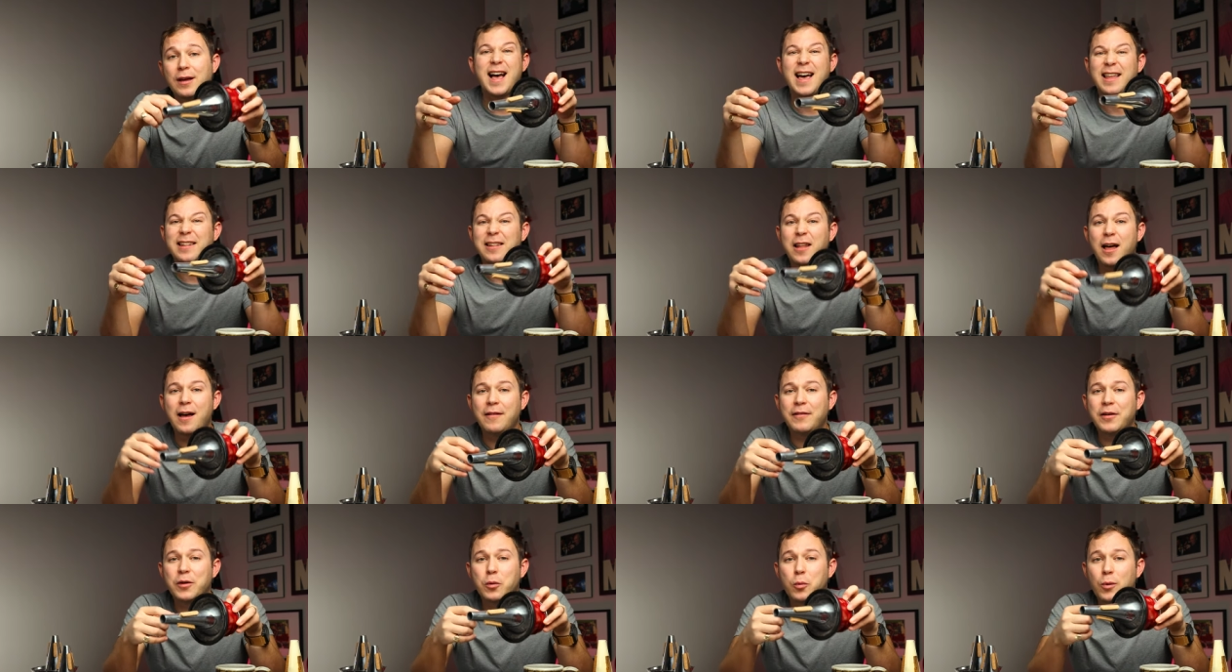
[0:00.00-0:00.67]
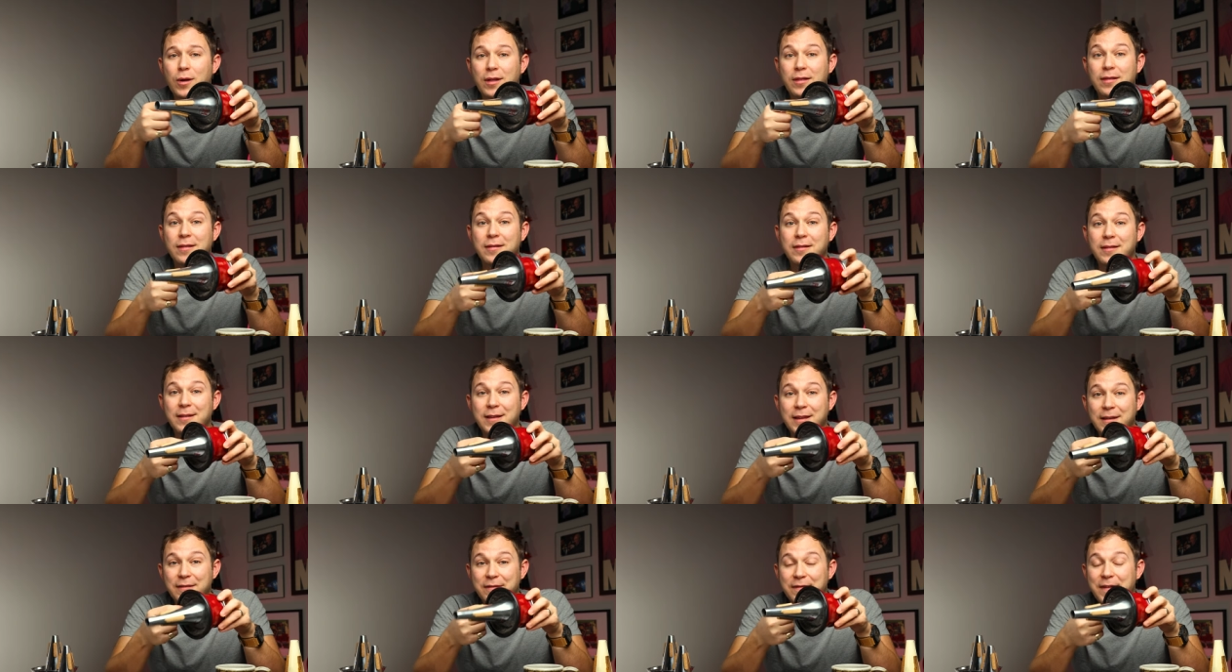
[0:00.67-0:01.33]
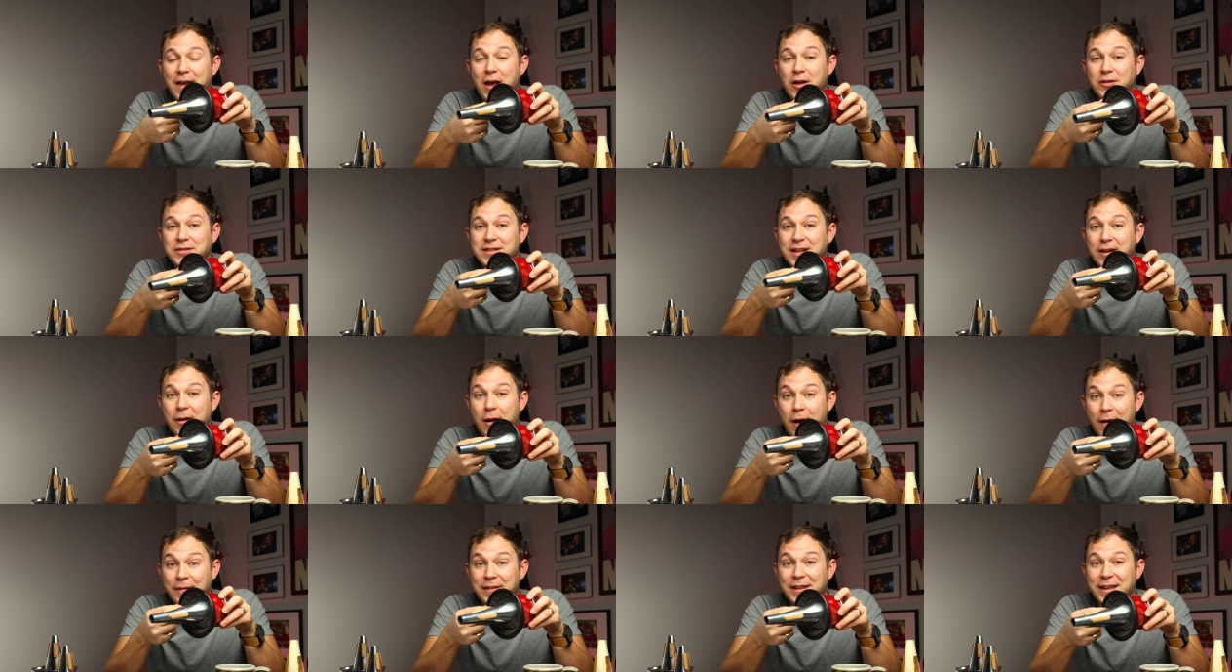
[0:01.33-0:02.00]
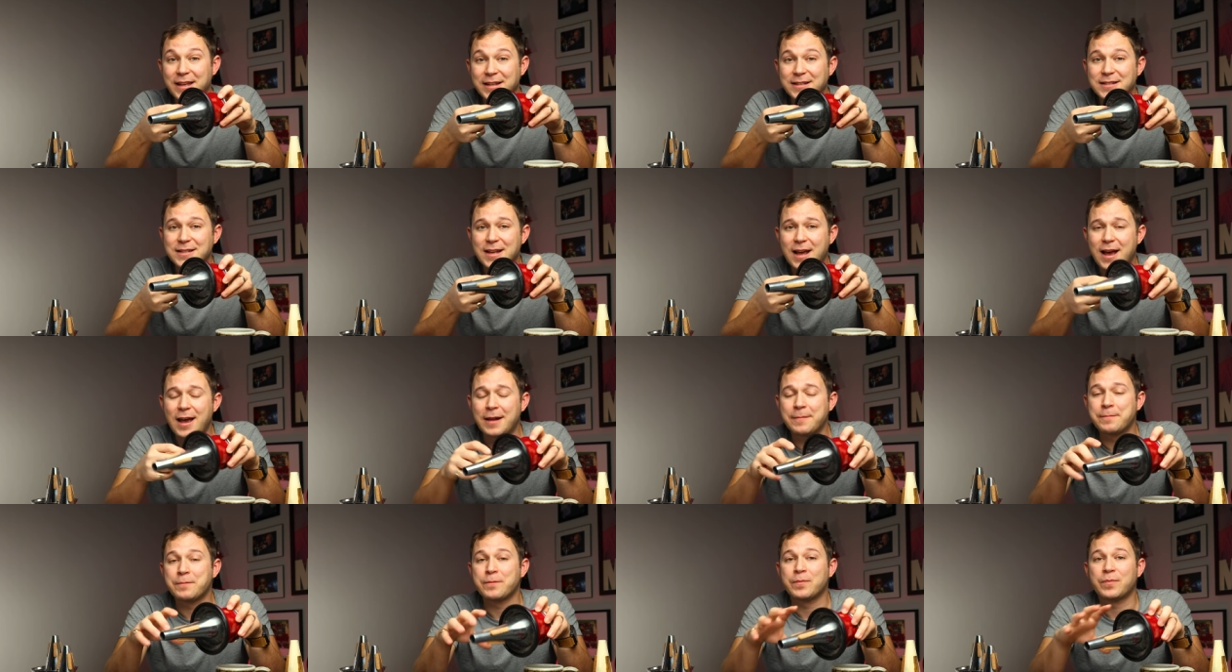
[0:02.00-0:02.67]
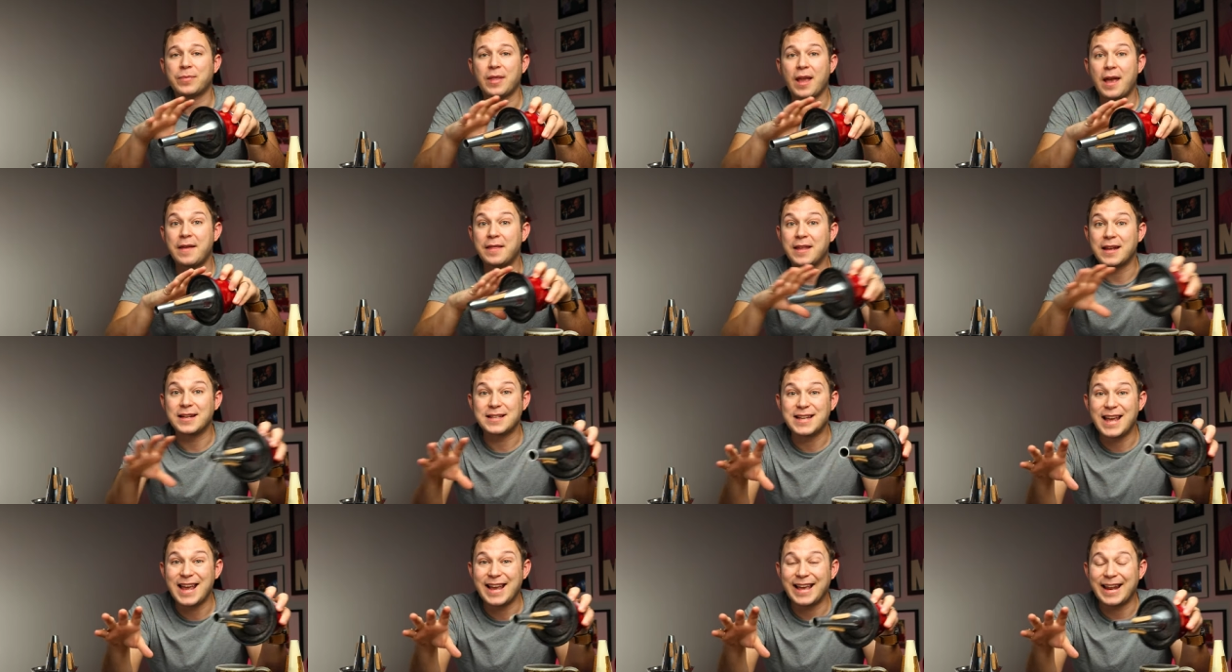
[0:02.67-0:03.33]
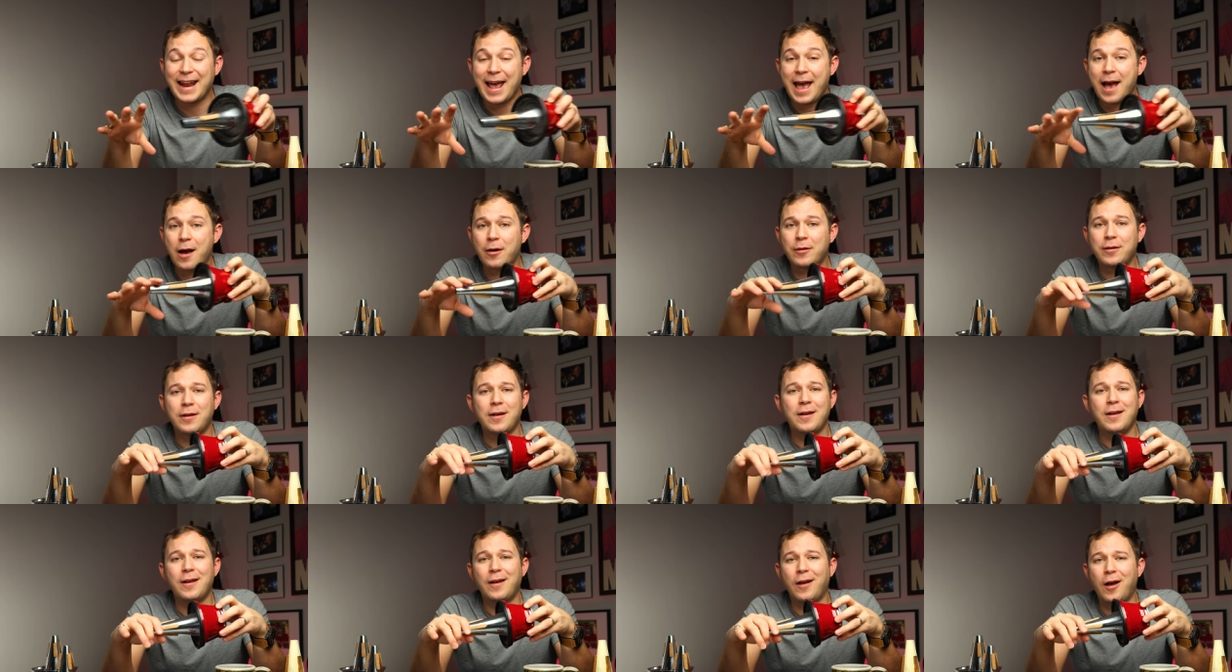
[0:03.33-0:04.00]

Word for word: I love it with the felt on the inside and then taken out,